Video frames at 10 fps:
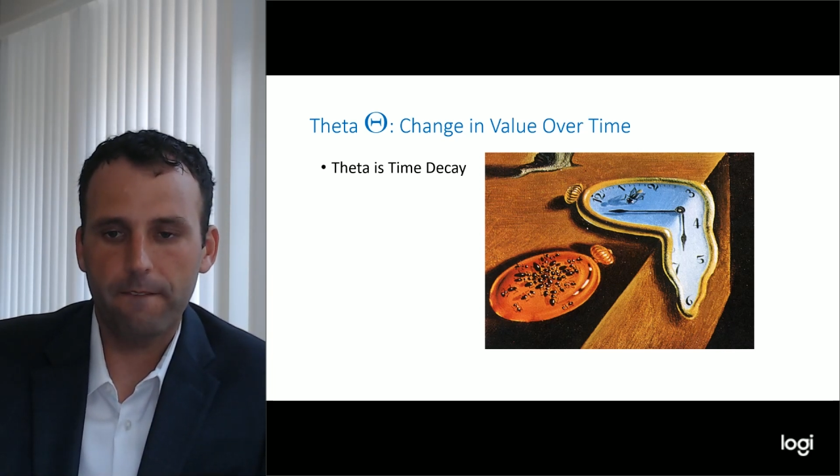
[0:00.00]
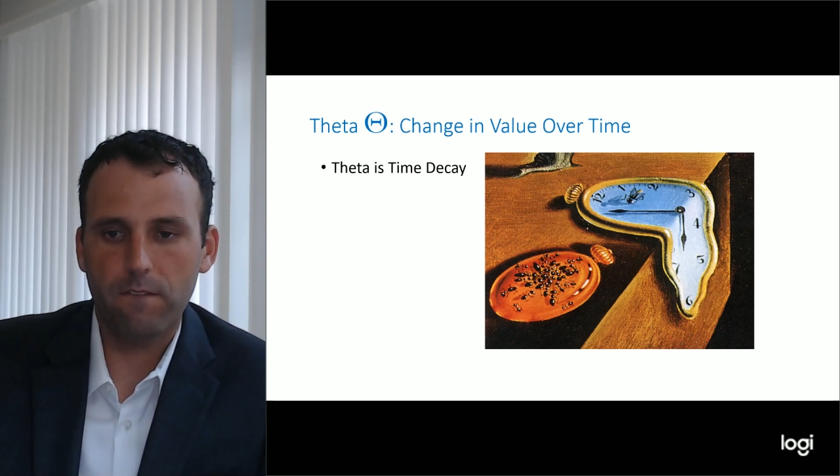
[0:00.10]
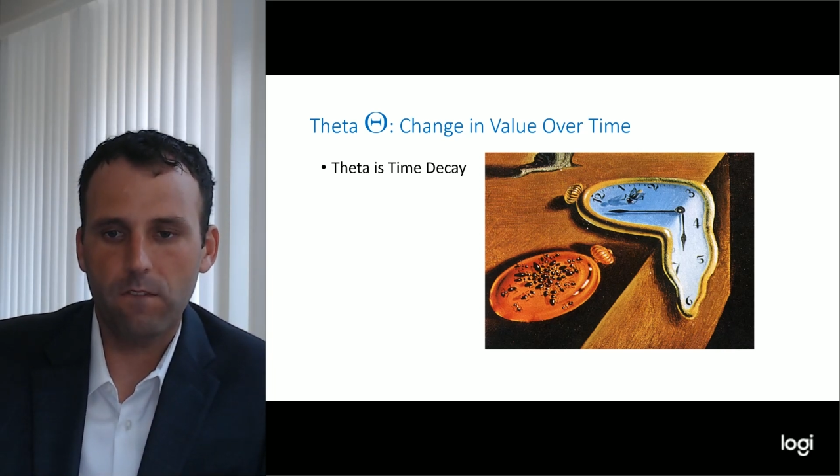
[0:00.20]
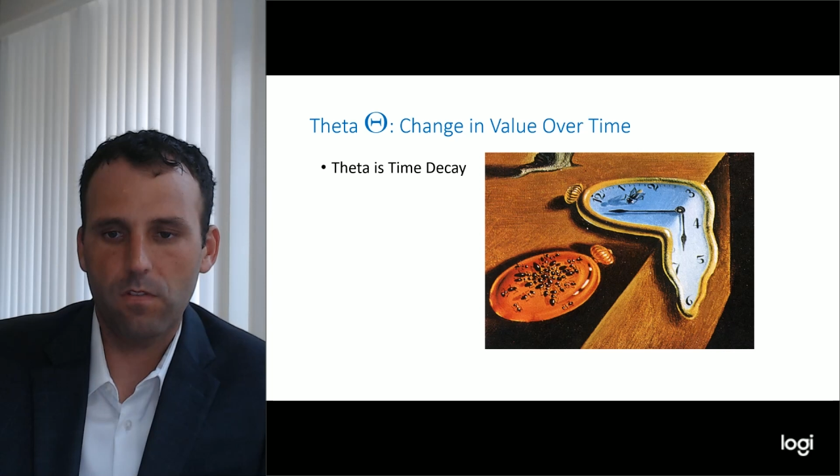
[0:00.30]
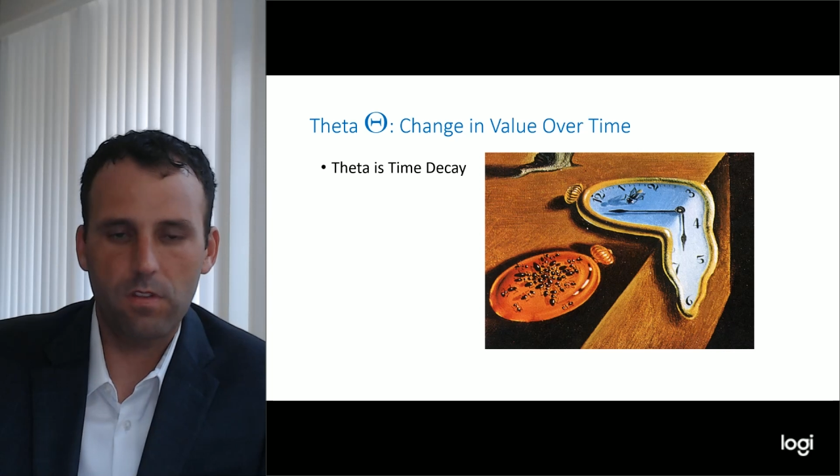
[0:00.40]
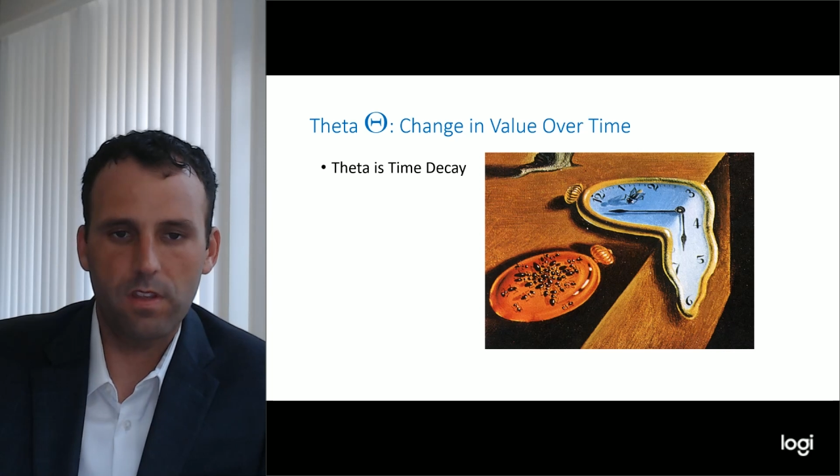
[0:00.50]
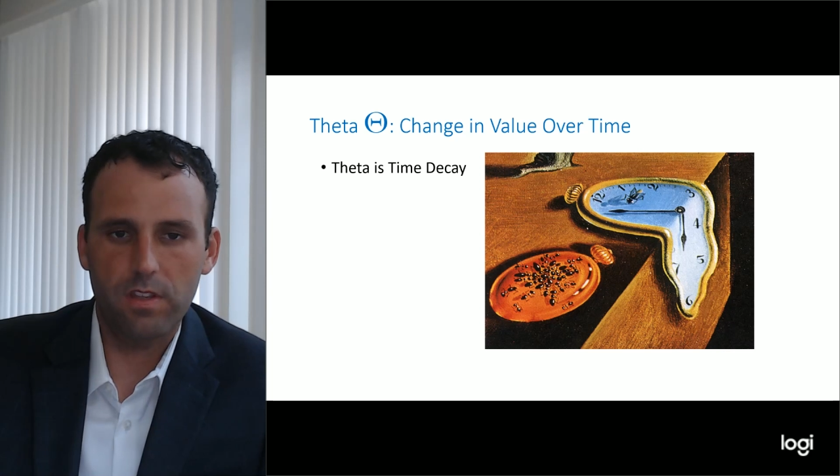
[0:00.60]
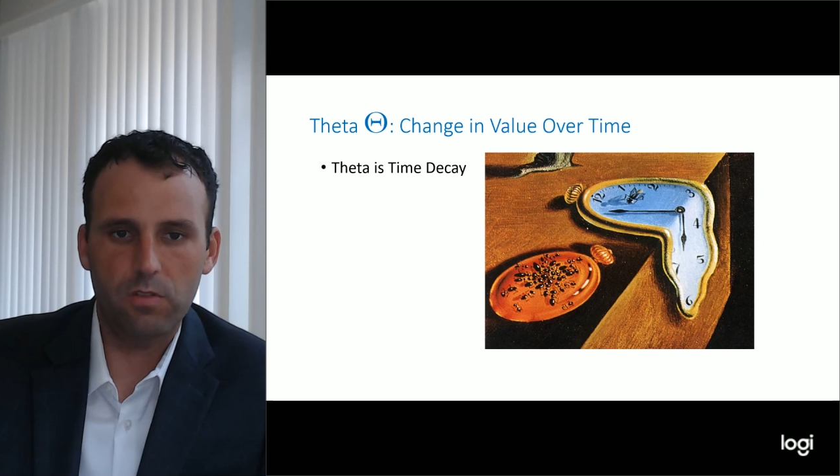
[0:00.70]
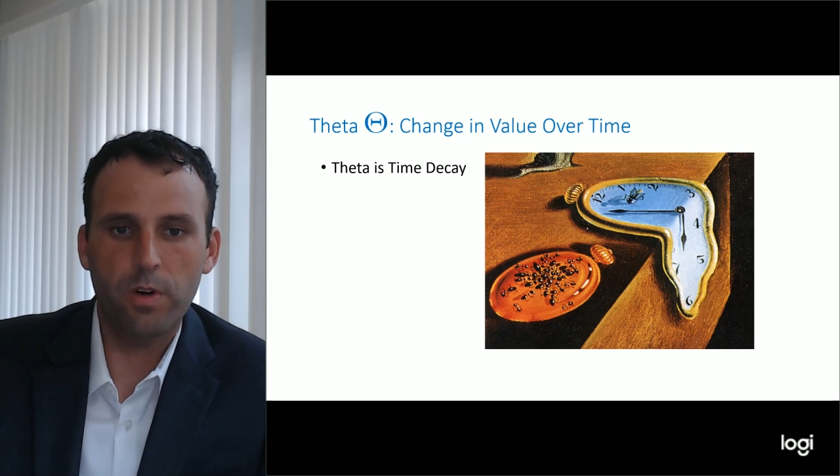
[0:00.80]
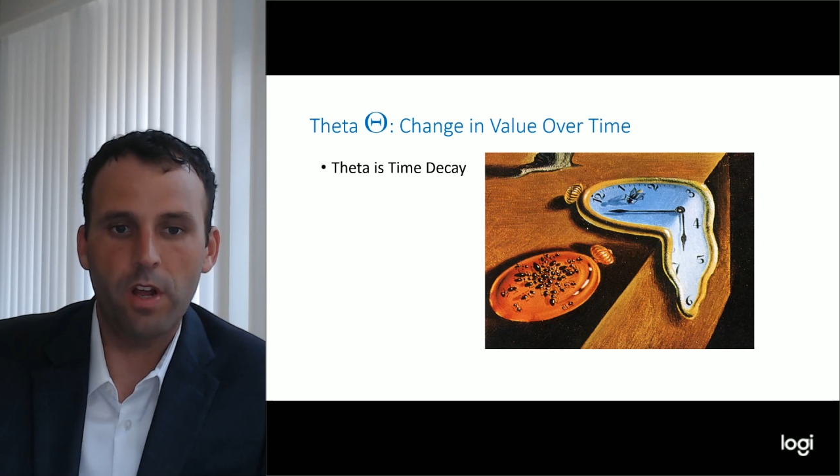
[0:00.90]
That's a
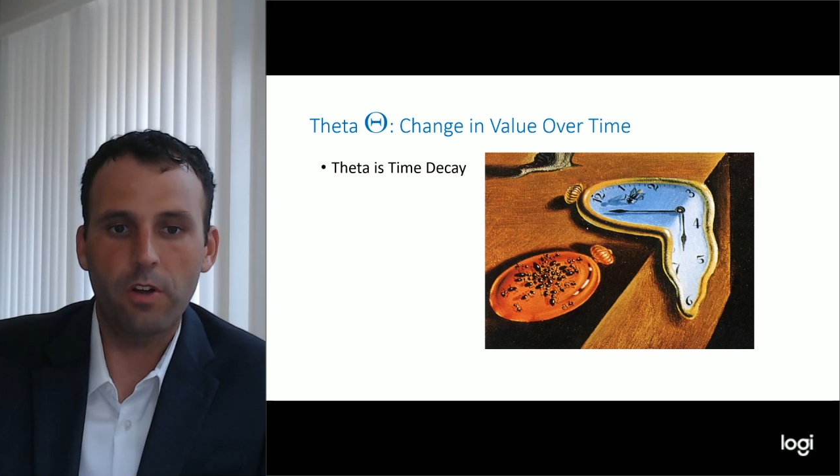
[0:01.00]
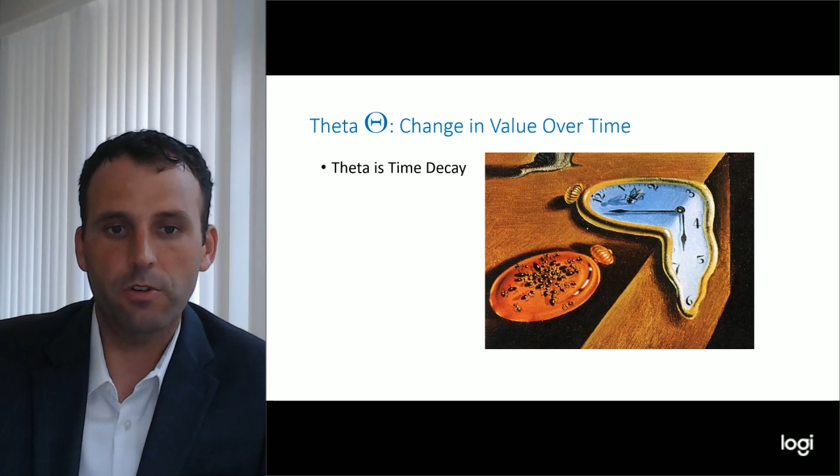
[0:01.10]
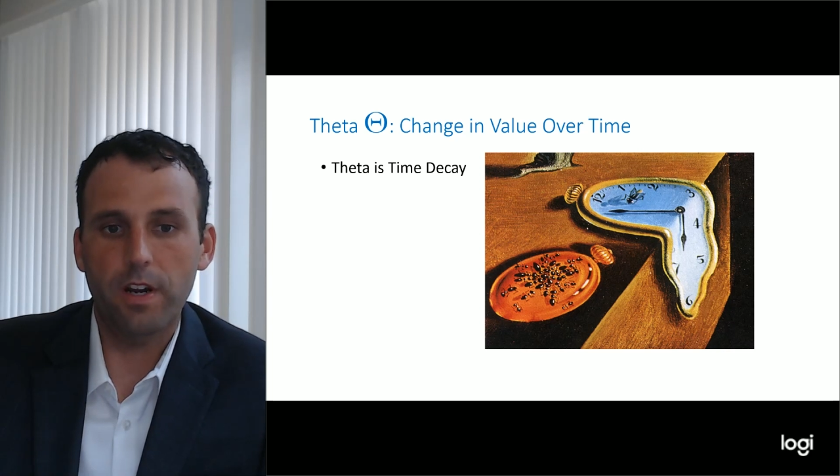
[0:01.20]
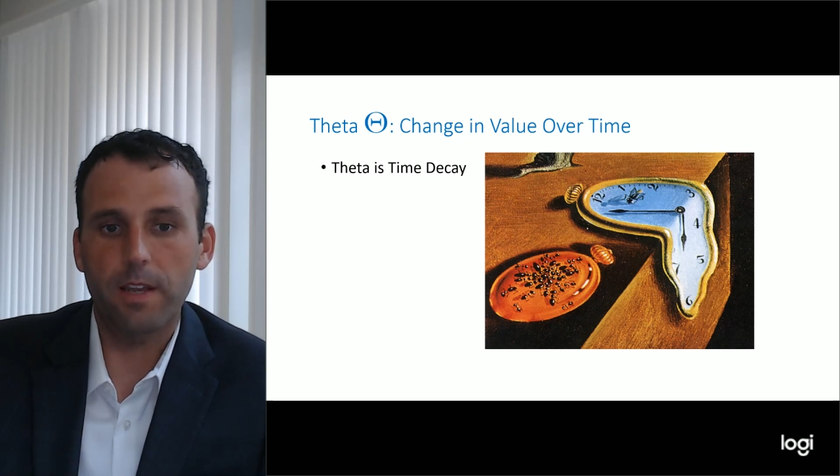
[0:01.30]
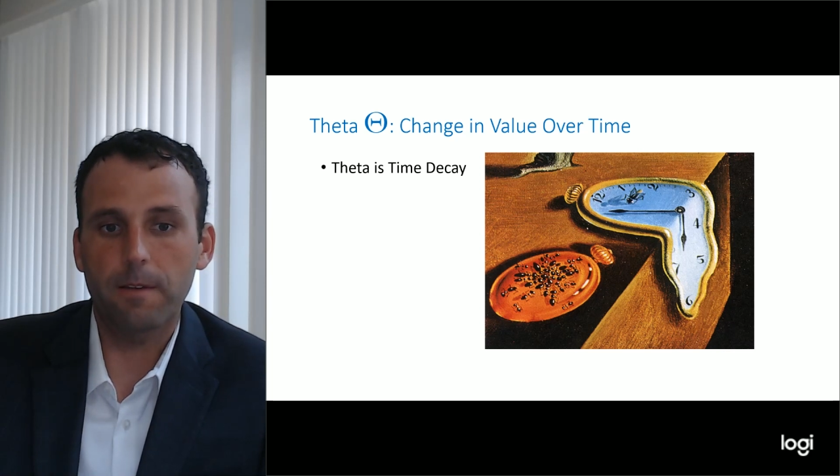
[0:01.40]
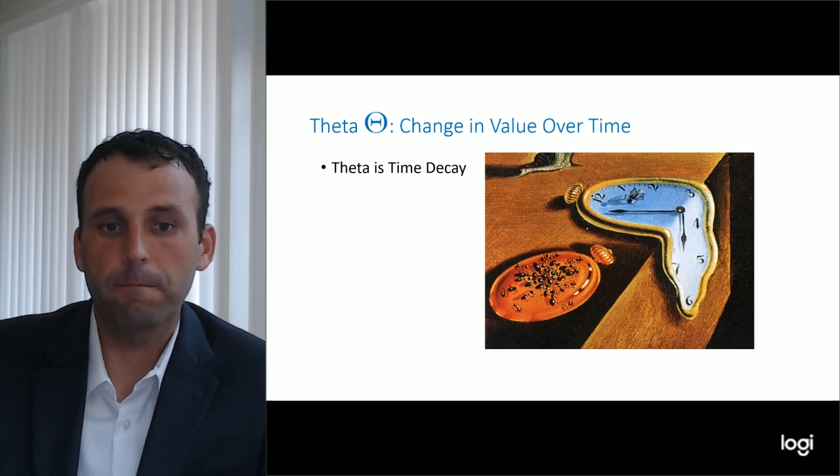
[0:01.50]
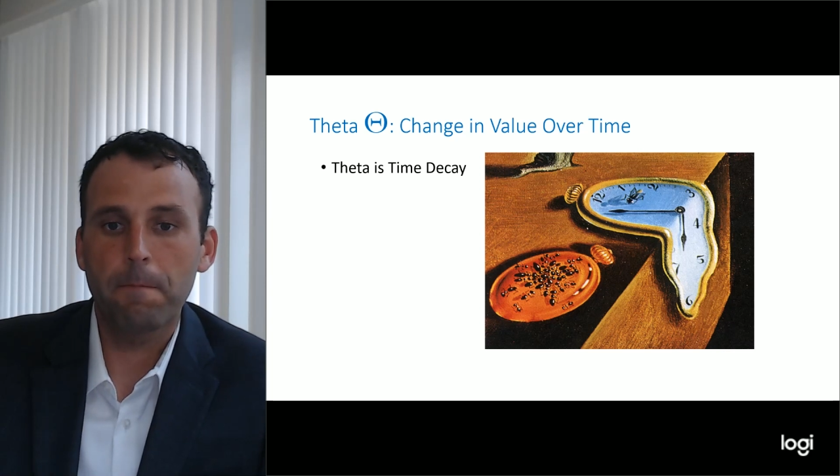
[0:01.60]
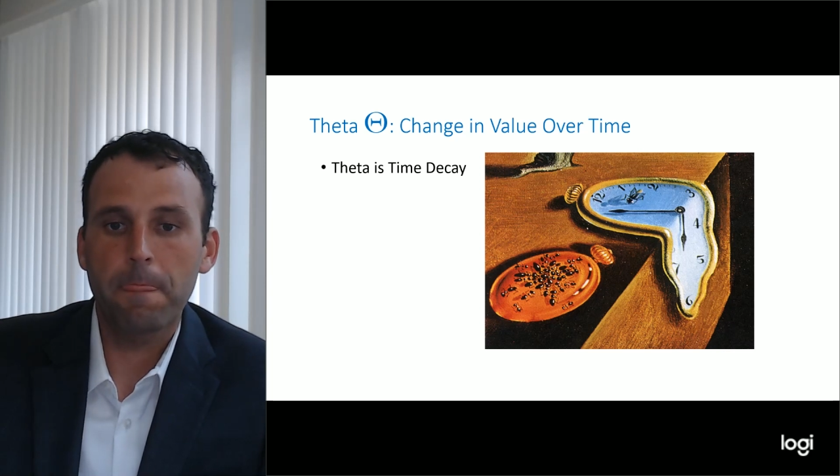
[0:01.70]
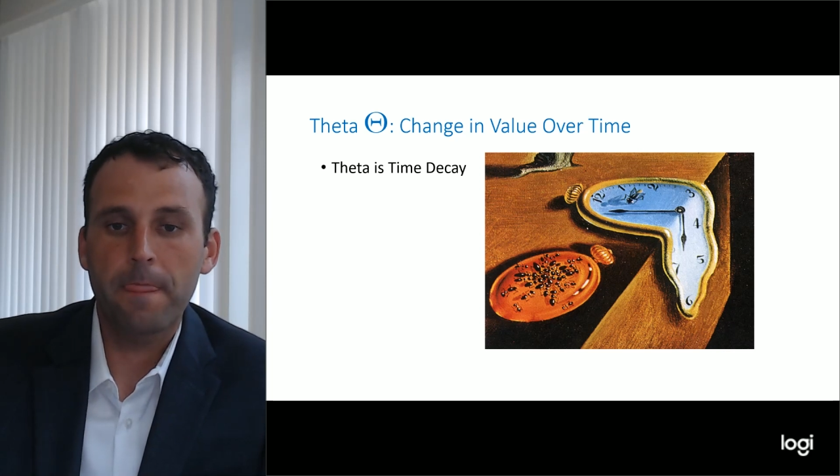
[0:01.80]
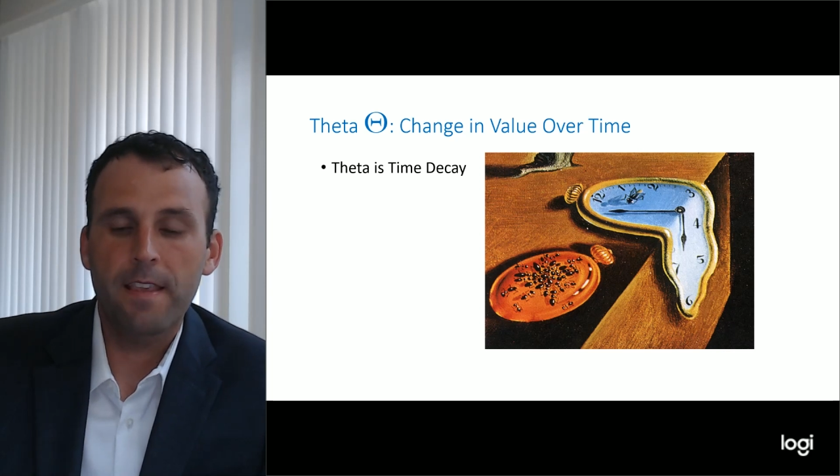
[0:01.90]
$20 strike.
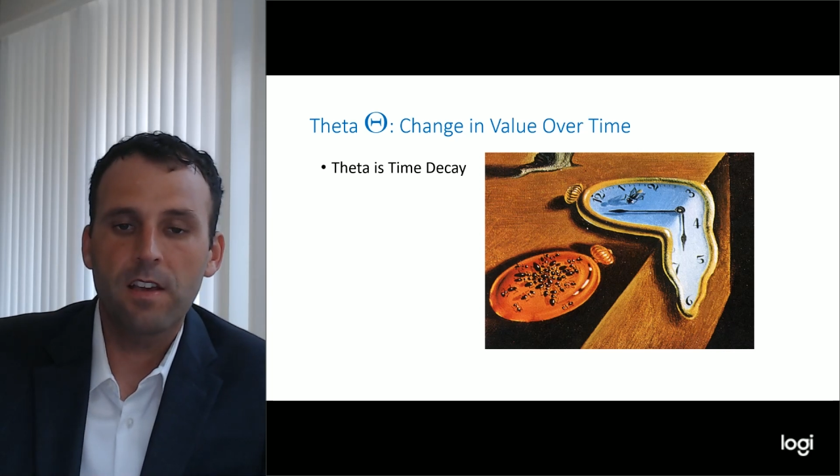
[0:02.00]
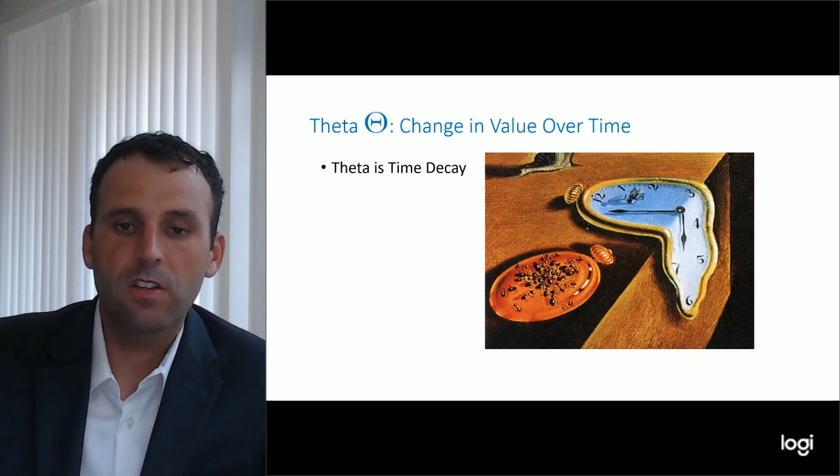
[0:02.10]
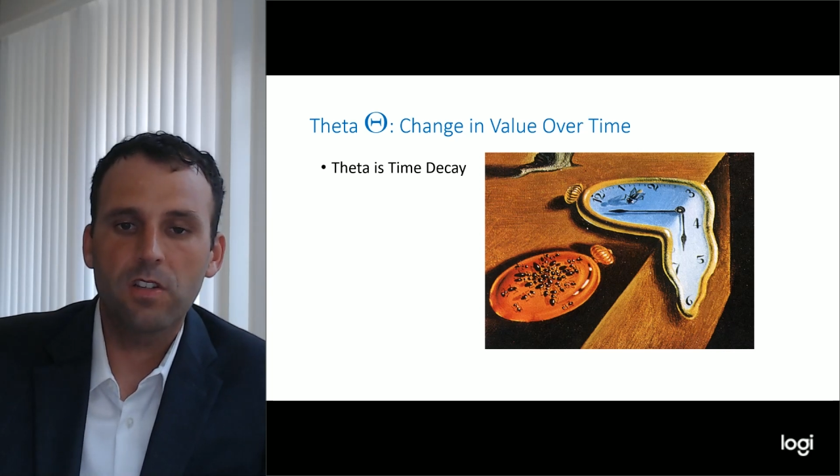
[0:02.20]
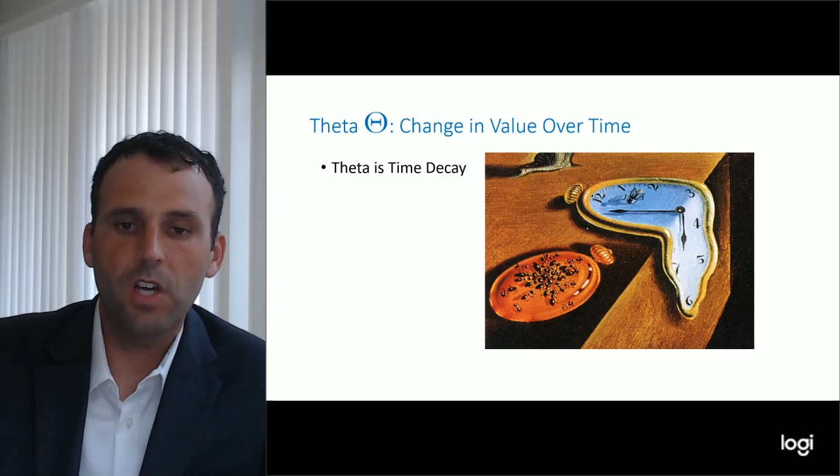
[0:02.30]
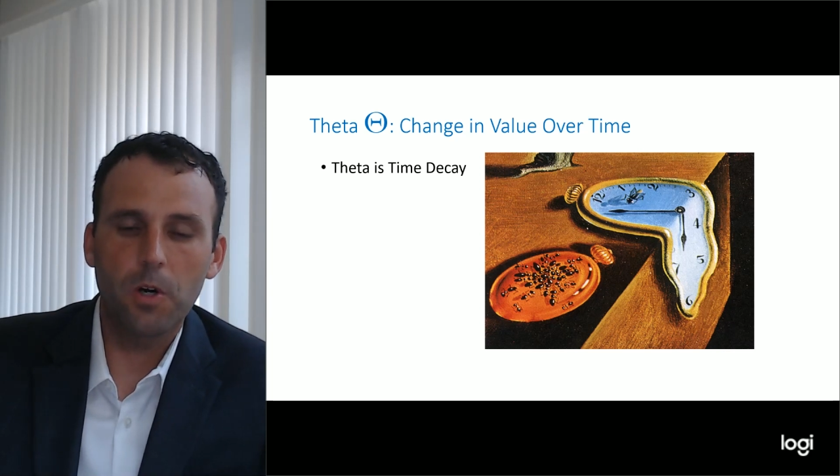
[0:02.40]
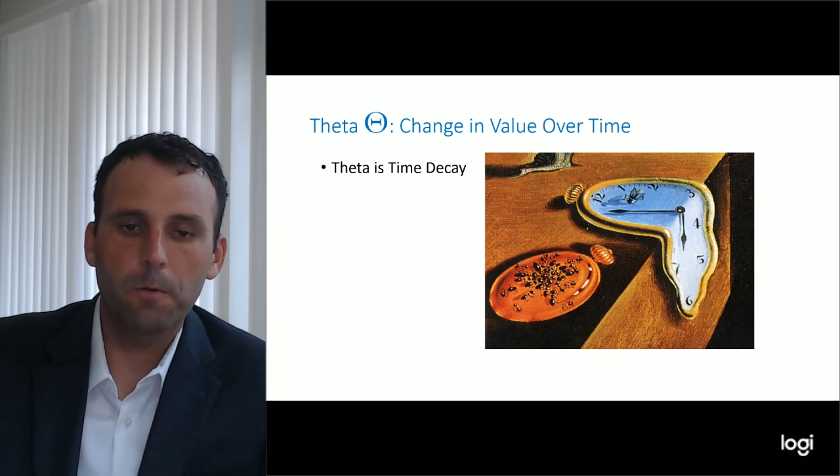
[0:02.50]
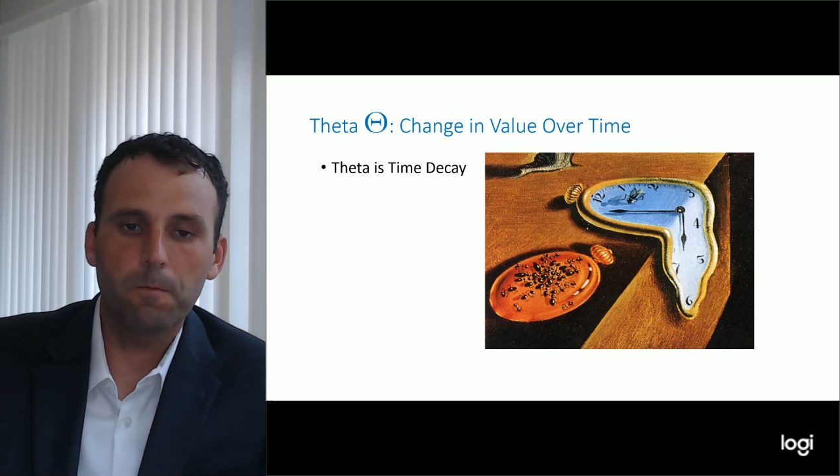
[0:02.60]
So